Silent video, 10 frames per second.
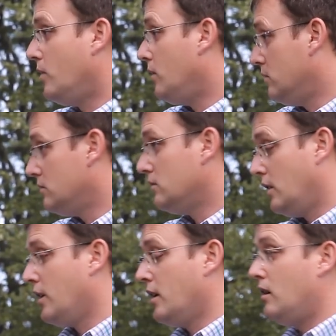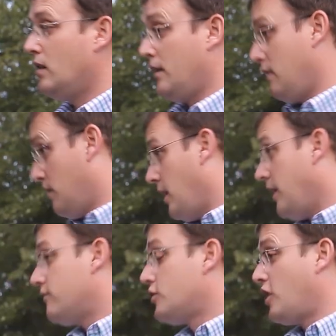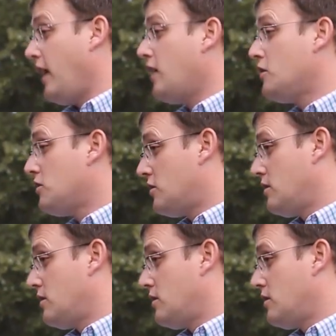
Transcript: everything it has to offer takes you a